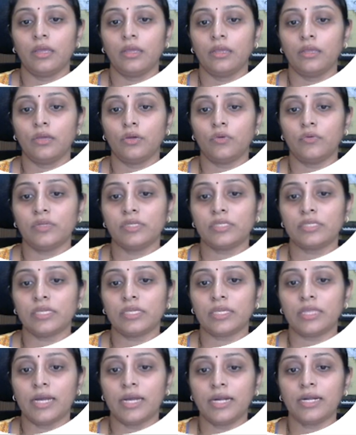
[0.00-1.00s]
you will see
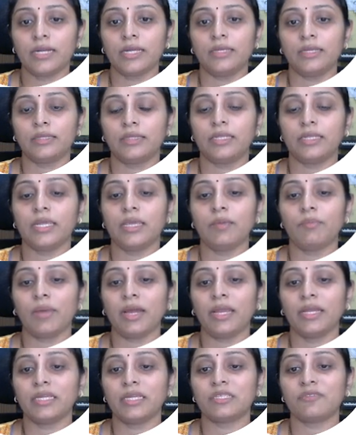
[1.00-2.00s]
that 3
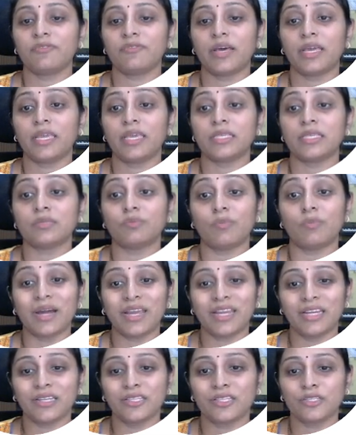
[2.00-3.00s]
minus 5 is
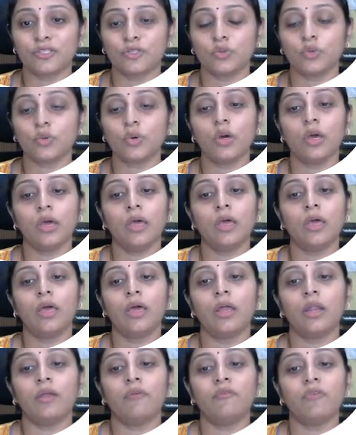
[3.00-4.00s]
minus 2,
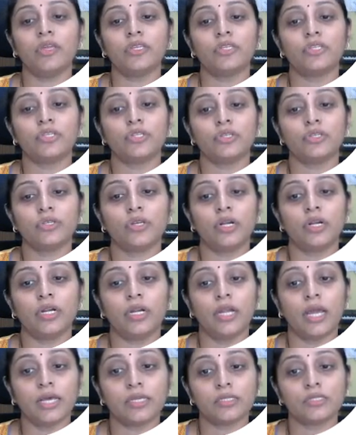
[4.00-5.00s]
which
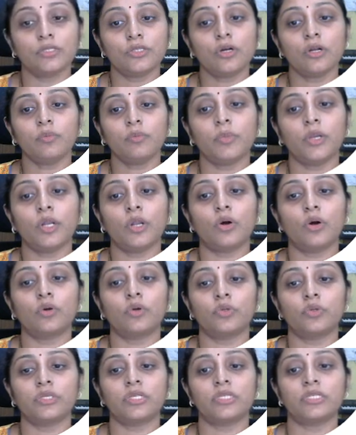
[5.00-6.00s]
does not belong
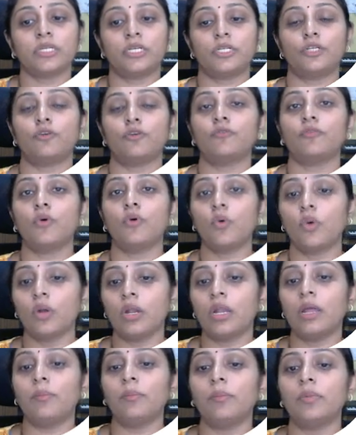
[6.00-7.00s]
to the set of whole
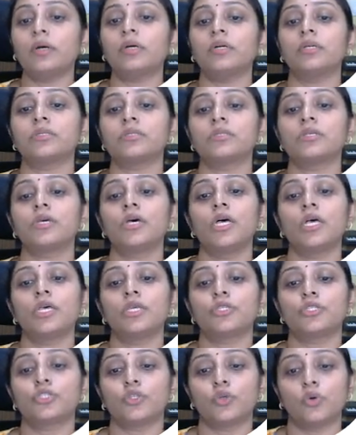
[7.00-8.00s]
numbers.
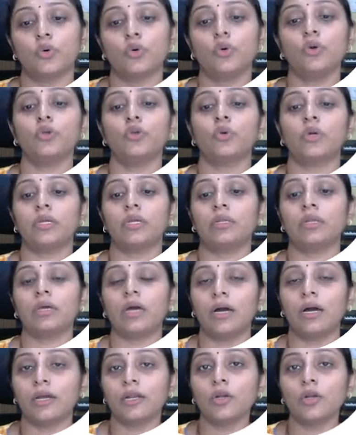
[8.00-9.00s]
So you can
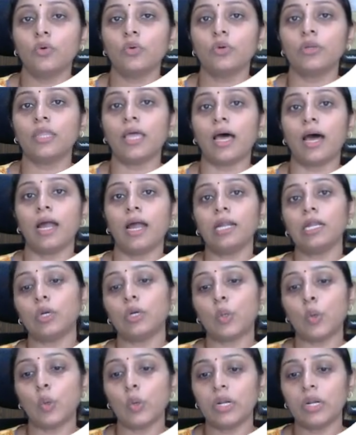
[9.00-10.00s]
conclude that
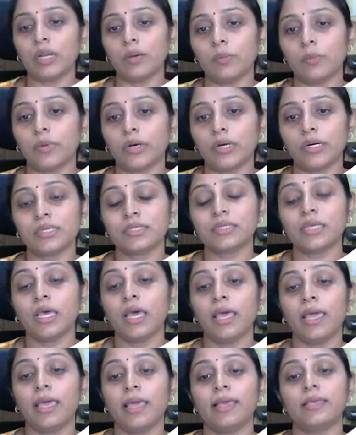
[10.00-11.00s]
whole numbers
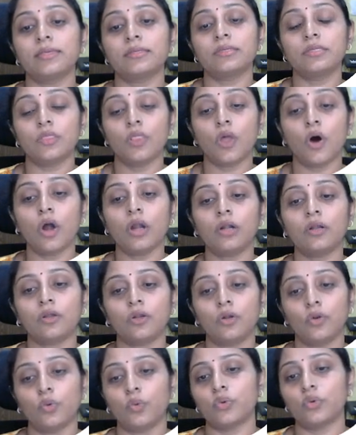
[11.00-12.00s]
is not
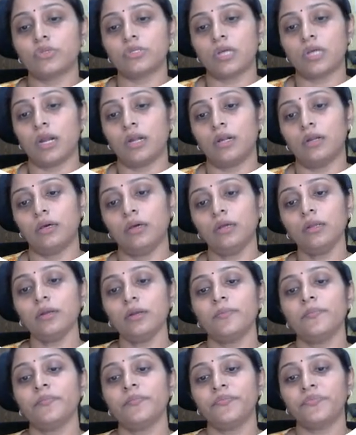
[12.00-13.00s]
closed under
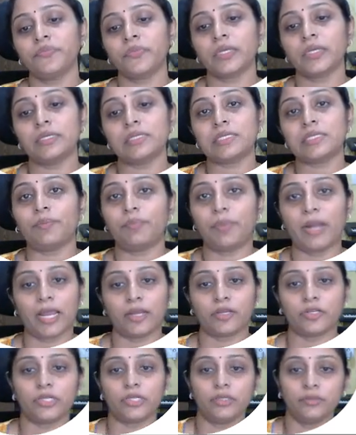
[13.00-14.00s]

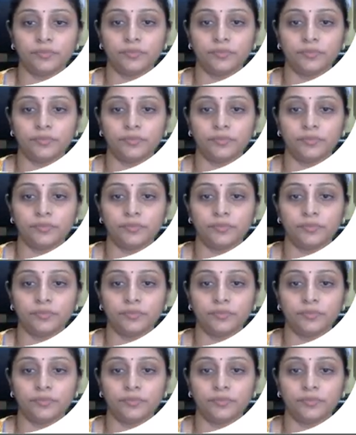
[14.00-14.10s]
subtraction.